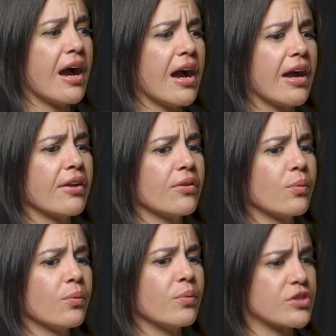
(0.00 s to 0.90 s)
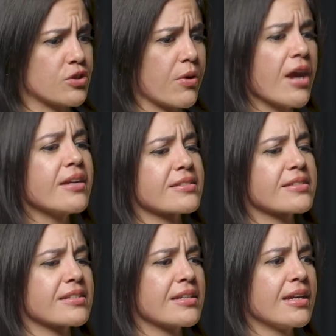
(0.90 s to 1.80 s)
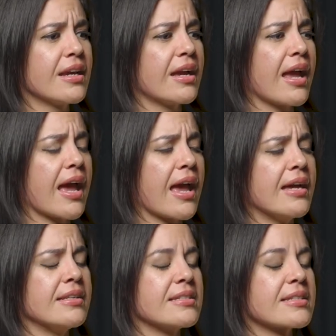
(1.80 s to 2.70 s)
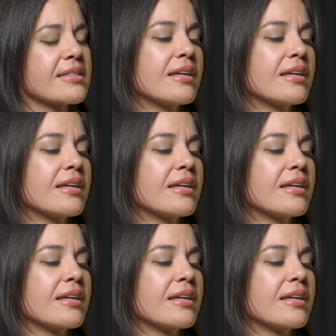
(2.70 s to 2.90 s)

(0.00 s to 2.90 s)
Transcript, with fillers: I was depressed. And